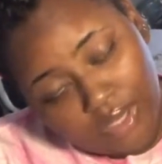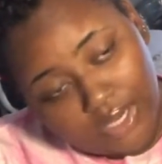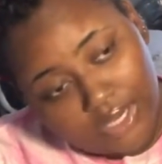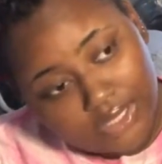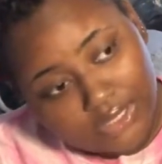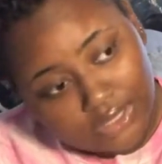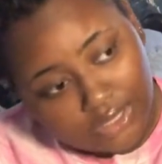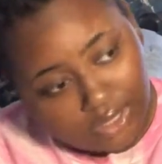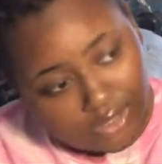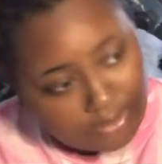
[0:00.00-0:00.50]

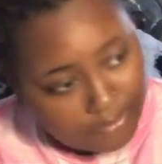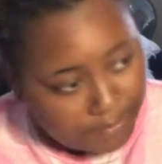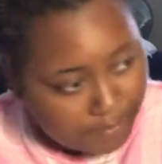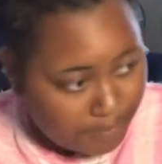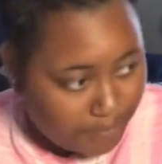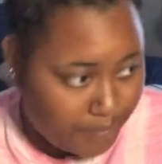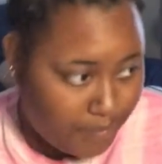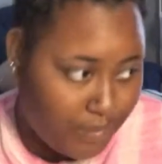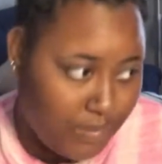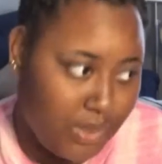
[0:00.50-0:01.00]
study.
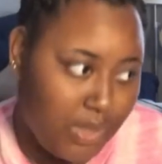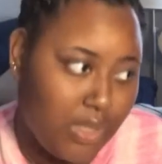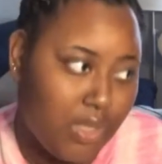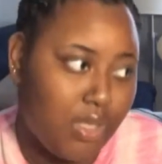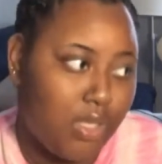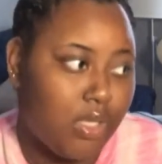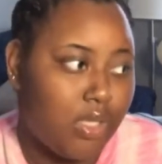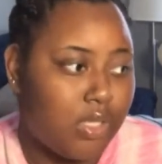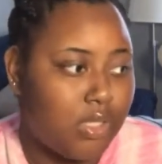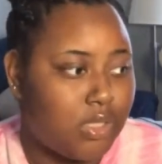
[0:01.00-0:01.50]

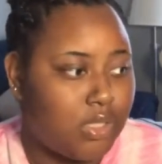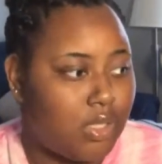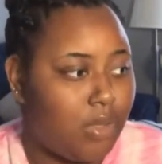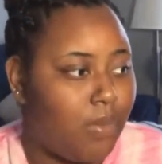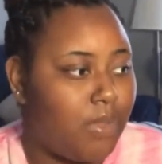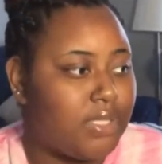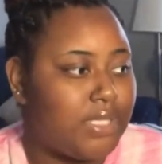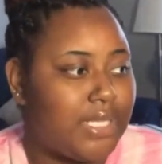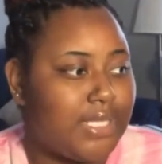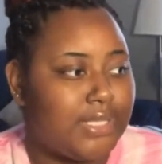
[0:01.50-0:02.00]
So
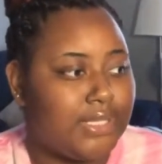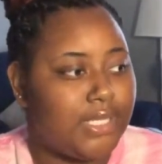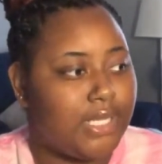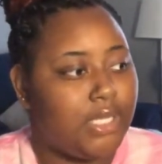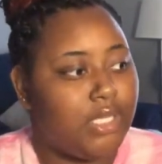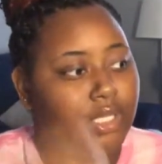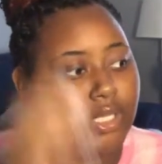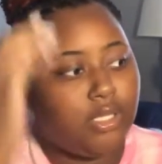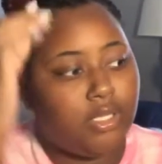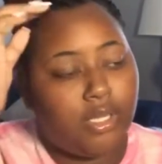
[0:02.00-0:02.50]
once I
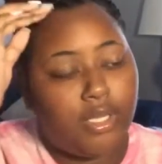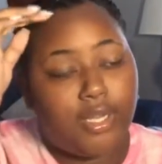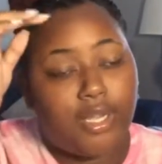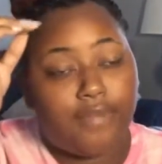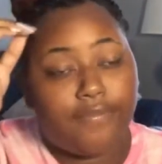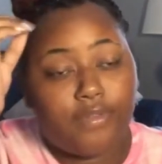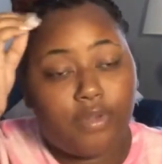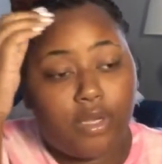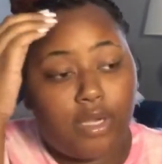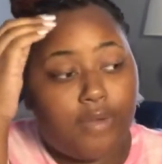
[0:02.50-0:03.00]
study and I
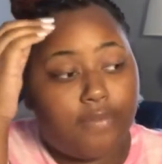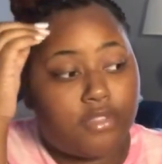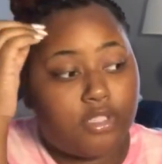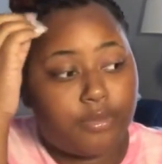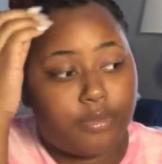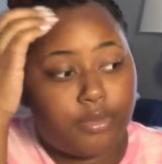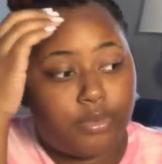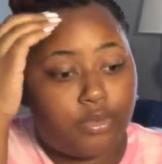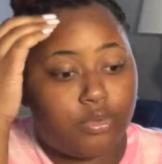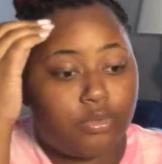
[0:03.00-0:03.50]
feel
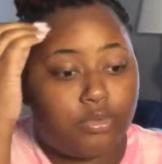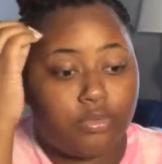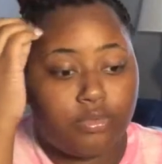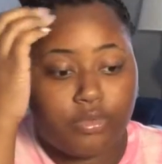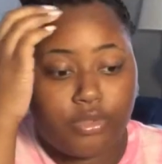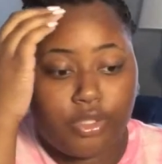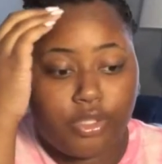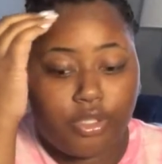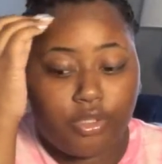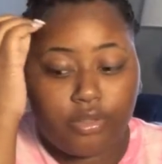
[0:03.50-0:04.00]
comfortable,
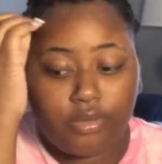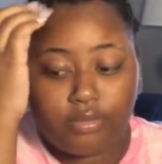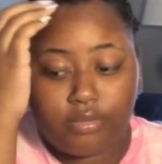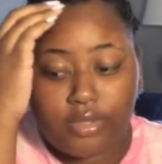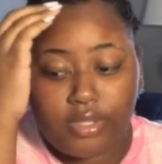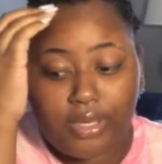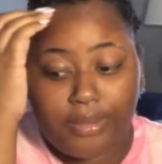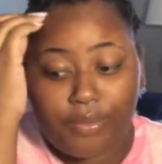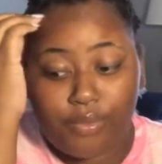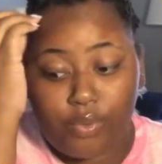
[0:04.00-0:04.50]

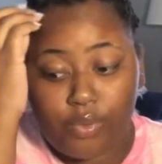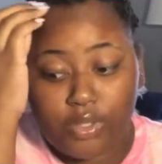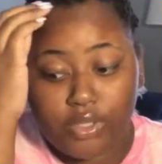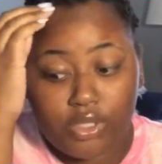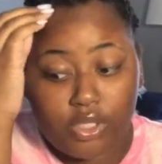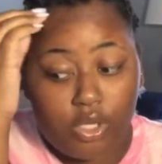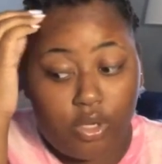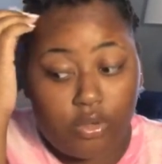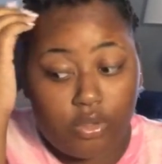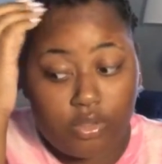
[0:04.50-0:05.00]
then I'm going to
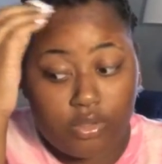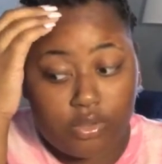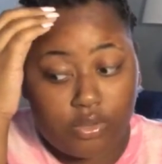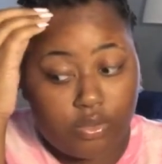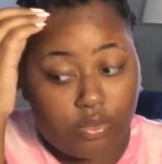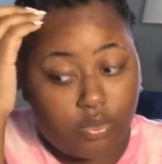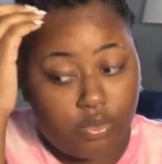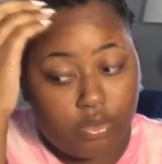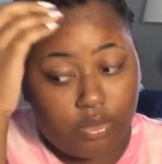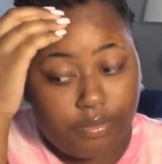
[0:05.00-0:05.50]
go to
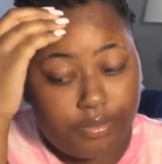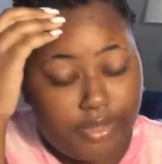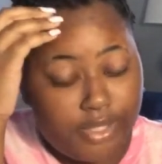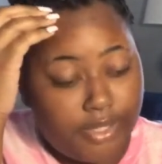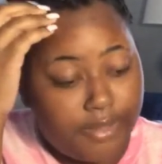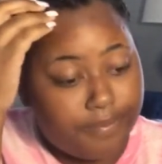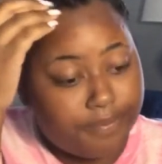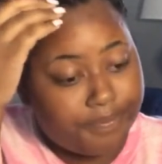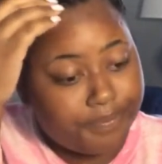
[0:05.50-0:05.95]
school. But